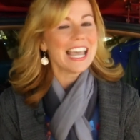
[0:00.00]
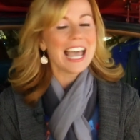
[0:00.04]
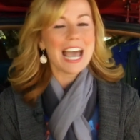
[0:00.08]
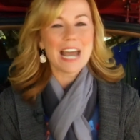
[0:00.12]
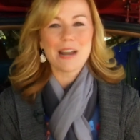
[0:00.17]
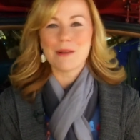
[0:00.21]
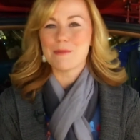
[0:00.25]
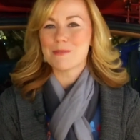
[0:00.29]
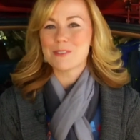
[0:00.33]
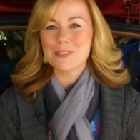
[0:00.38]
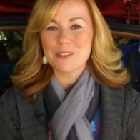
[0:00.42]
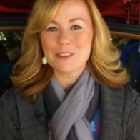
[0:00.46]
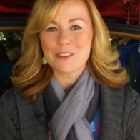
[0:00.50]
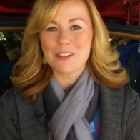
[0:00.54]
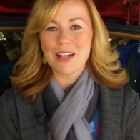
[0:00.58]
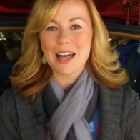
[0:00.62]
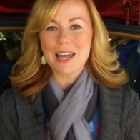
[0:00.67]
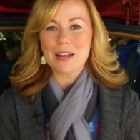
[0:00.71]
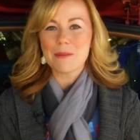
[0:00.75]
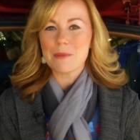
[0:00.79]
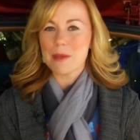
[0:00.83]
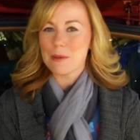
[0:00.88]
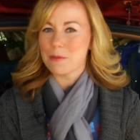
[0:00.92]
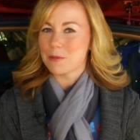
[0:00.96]
And I'm so
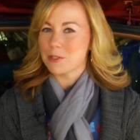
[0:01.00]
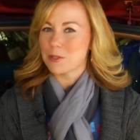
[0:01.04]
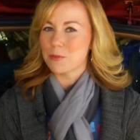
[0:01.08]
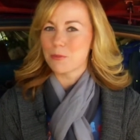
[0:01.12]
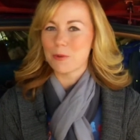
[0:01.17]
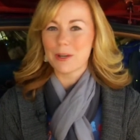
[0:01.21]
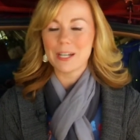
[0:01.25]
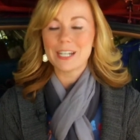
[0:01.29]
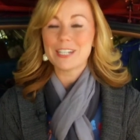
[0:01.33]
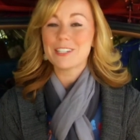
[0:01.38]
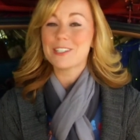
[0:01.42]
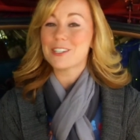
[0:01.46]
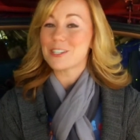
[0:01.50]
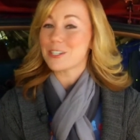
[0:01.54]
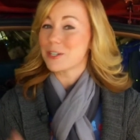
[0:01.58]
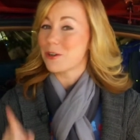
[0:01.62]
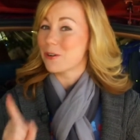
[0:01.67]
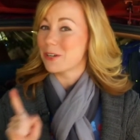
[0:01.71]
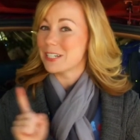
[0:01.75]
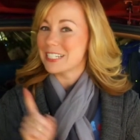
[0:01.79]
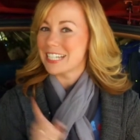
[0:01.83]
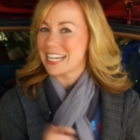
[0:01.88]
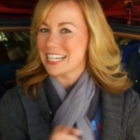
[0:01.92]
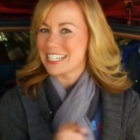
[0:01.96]
glad I'm able to bring it to
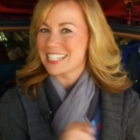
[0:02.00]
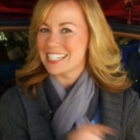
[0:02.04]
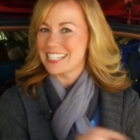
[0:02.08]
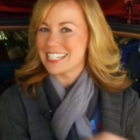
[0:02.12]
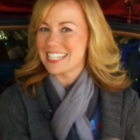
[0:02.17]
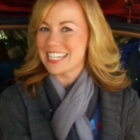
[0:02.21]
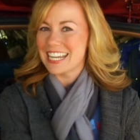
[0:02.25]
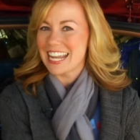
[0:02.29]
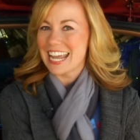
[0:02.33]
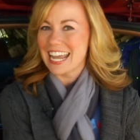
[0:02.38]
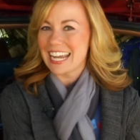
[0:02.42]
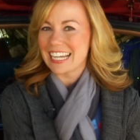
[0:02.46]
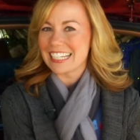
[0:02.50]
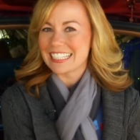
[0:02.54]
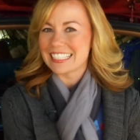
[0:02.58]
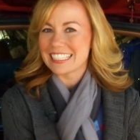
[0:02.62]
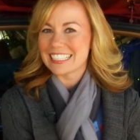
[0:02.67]
your attention today.